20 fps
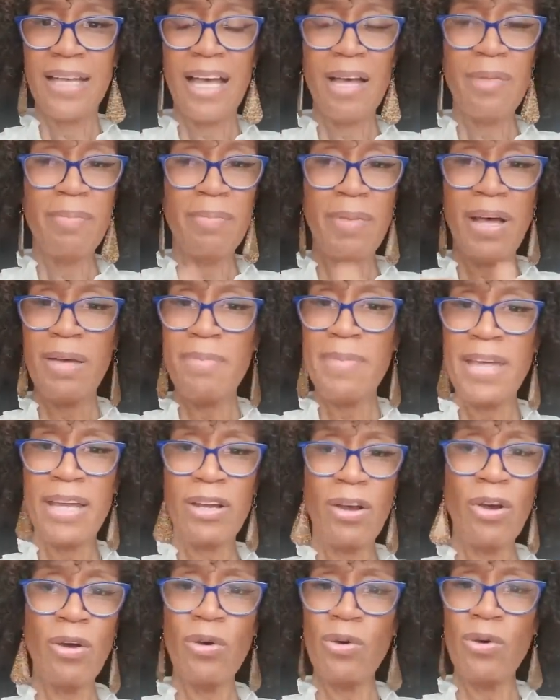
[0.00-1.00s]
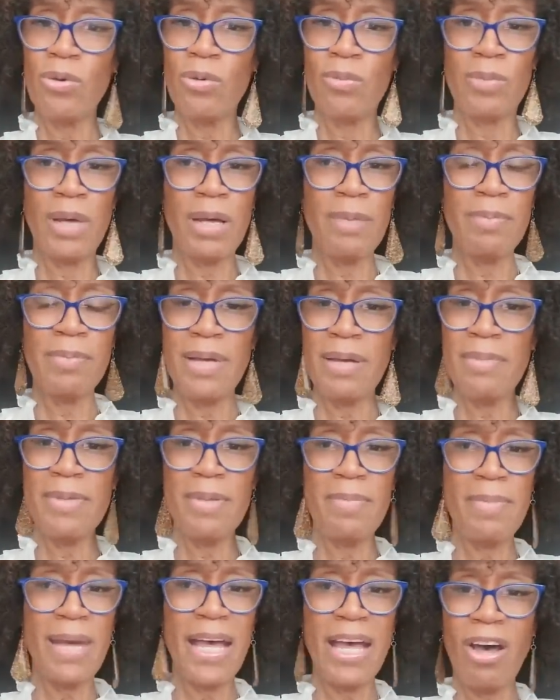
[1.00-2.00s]
I'm at home. I'm
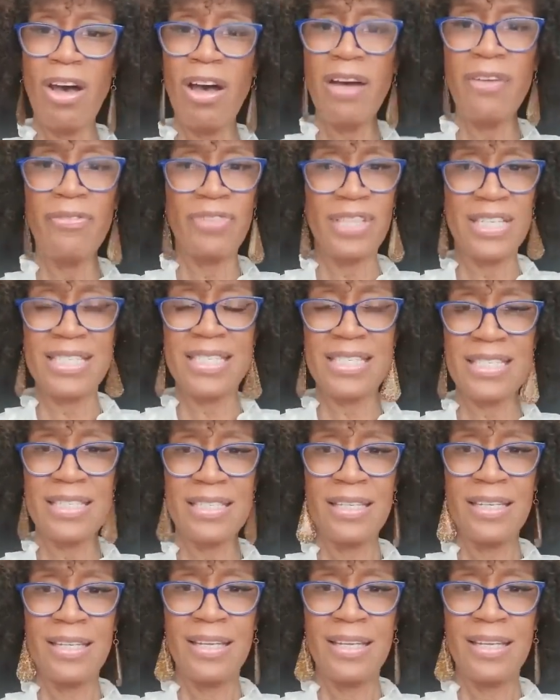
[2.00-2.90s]
in my office.